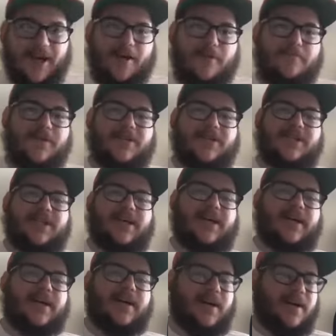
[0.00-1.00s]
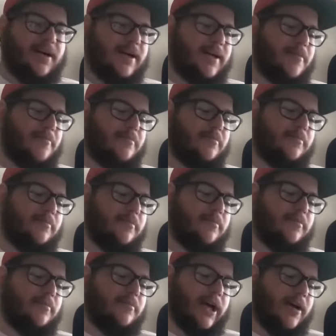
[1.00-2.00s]
I was about to say
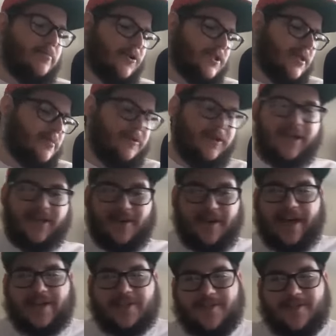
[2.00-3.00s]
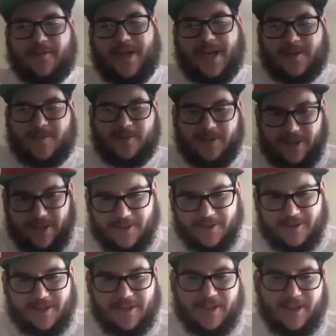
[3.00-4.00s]
I got boys that play international basketball
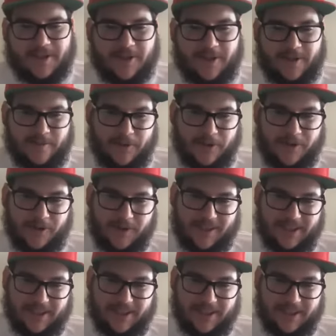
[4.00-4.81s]
that'll cook them real quick.